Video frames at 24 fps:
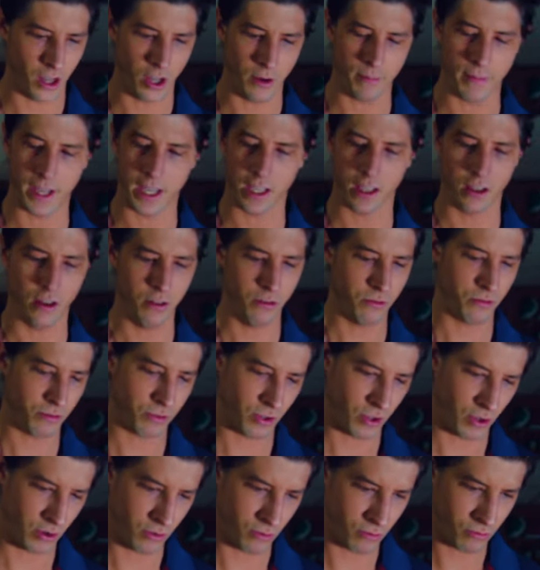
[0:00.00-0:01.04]
all my goals
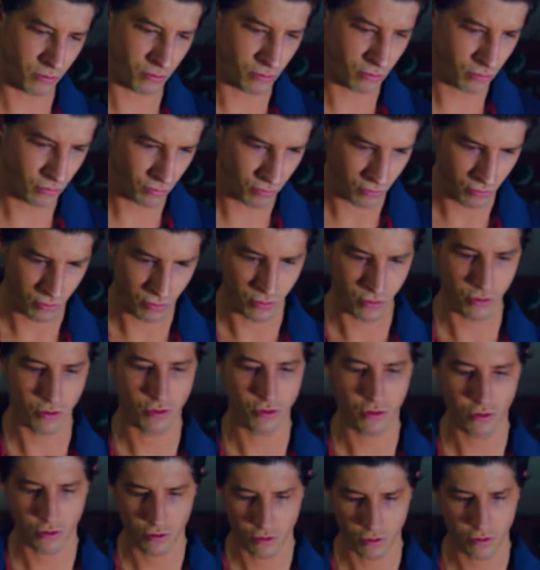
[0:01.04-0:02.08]
go,
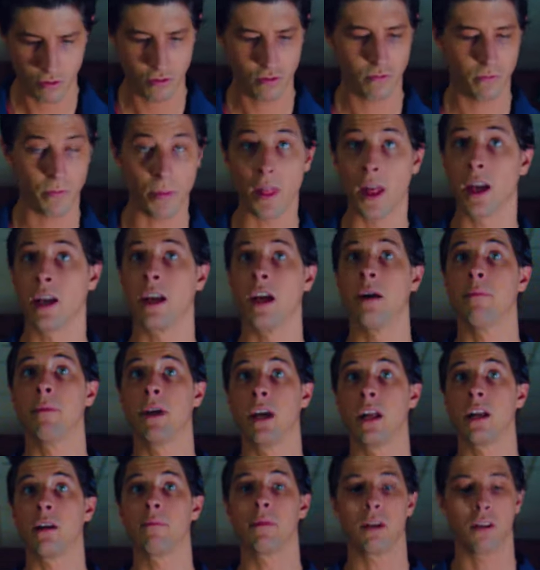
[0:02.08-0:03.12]
I got
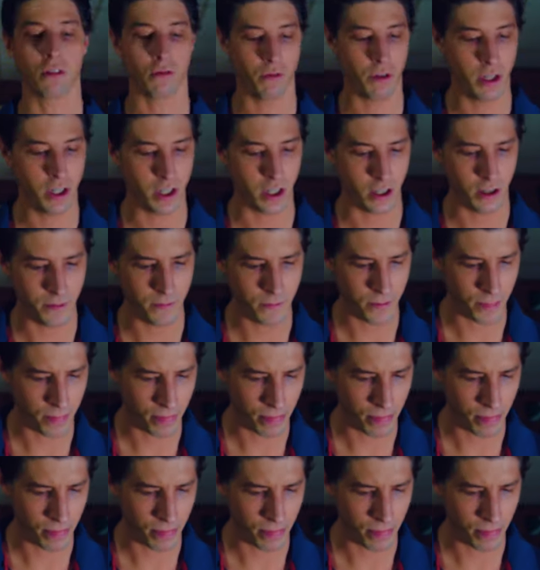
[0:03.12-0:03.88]
my Element 3D.